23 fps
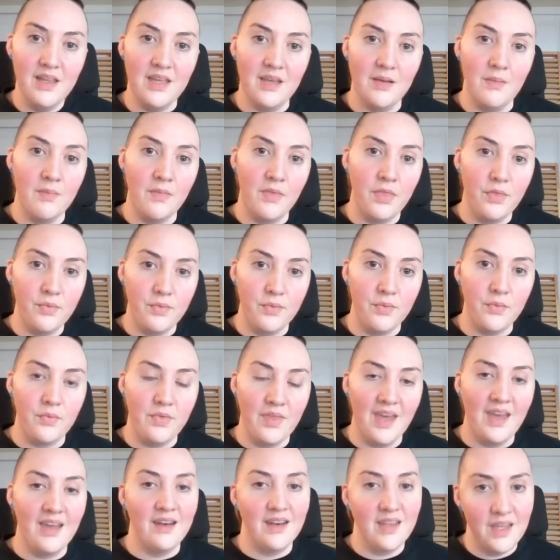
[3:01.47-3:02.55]
him through
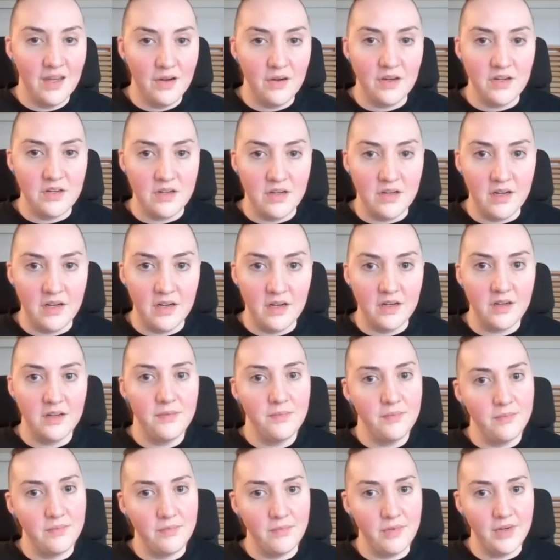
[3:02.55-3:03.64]
that character arc,
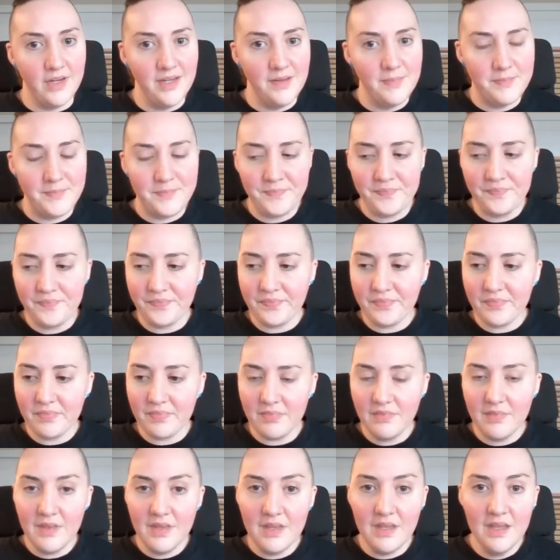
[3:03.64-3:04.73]
right?
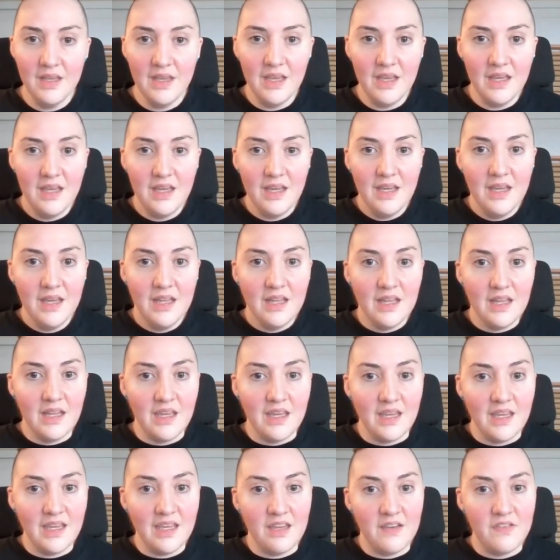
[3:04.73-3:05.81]

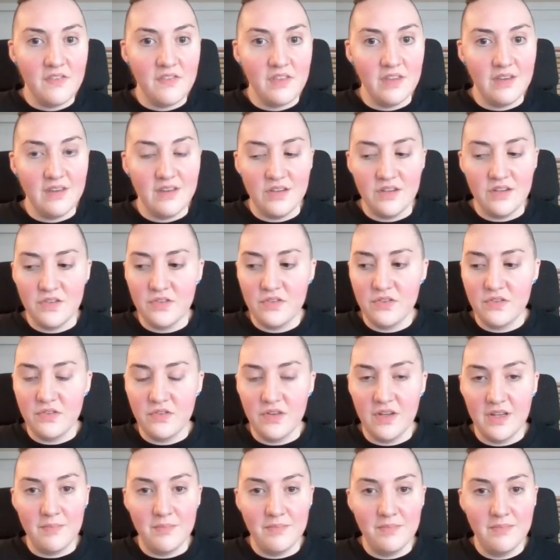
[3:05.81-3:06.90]
Like if the
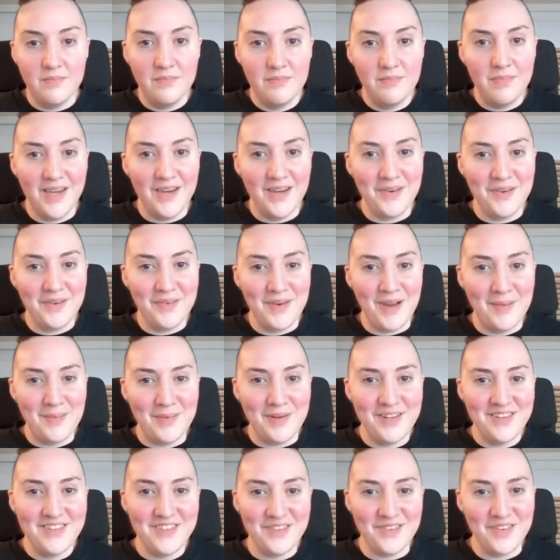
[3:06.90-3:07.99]
Dread Pirate
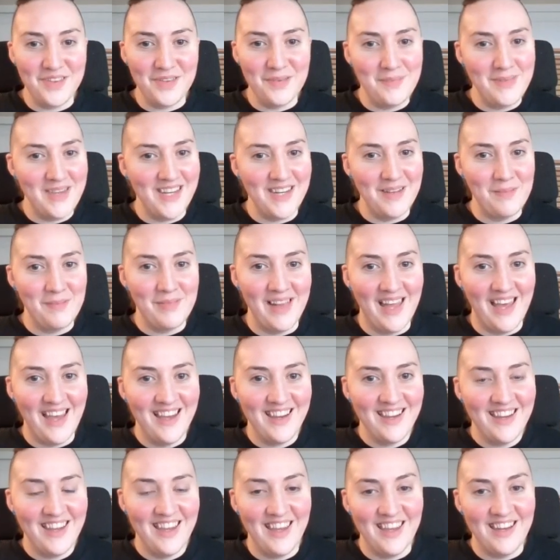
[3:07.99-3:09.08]
Roberts or the Man in Black
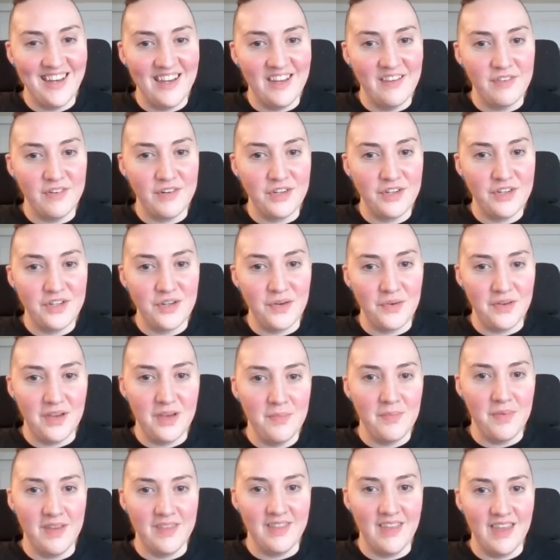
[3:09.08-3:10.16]
had never showed
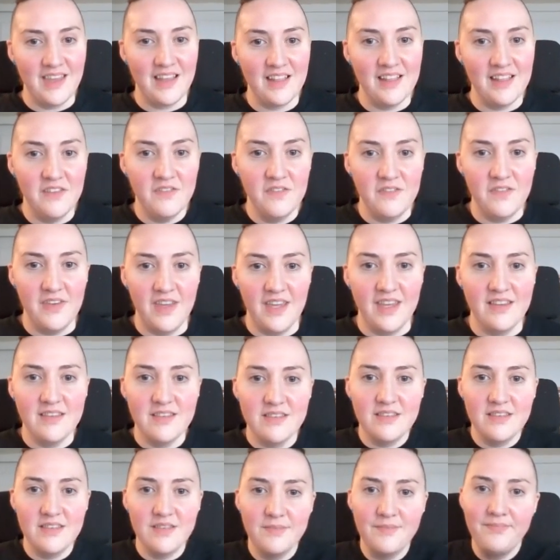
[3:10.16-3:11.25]
up on that cliff
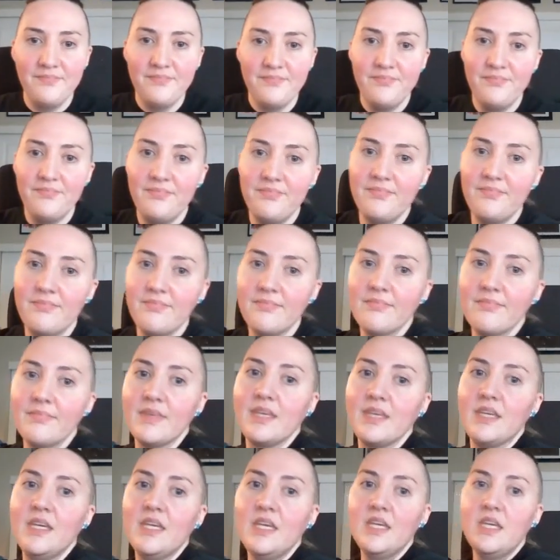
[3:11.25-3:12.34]
face.
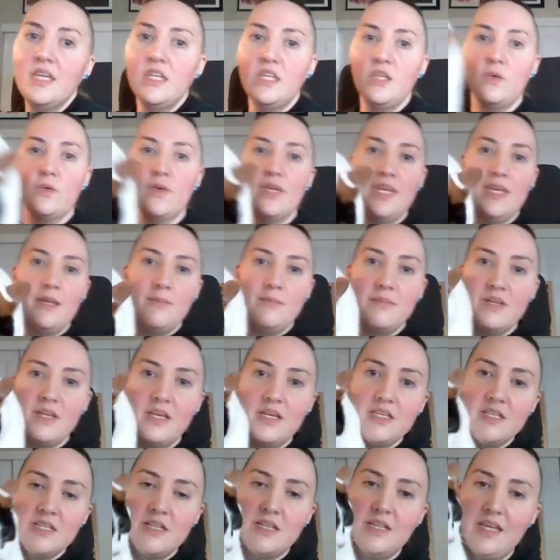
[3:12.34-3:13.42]
You keep
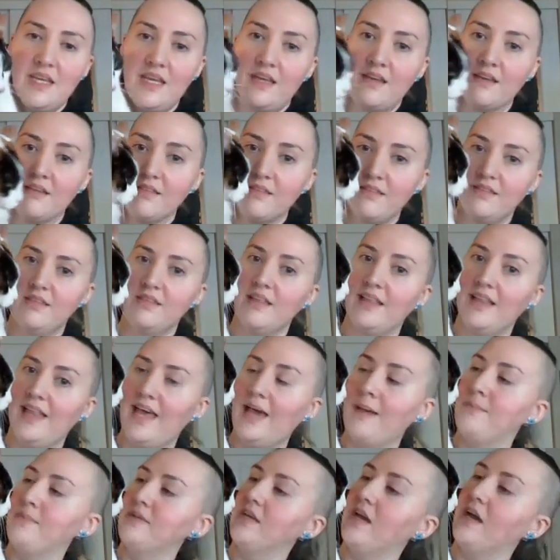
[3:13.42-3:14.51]
nuzzling the
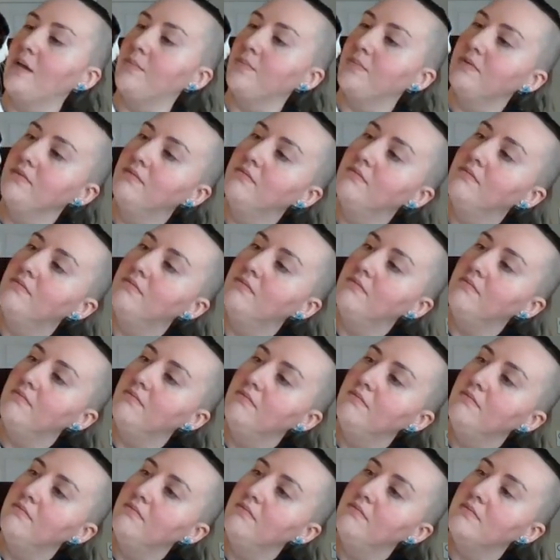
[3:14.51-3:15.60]
laptop.
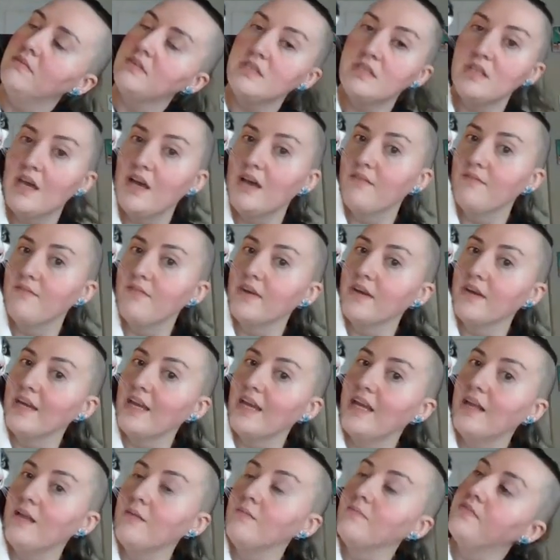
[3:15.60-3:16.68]
It's not very
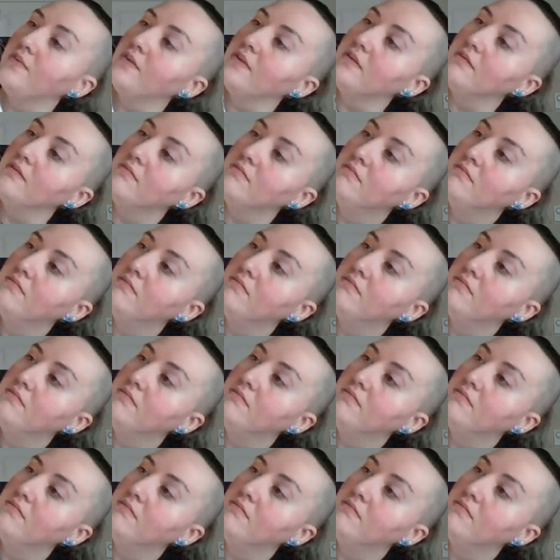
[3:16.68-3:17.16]
helpful.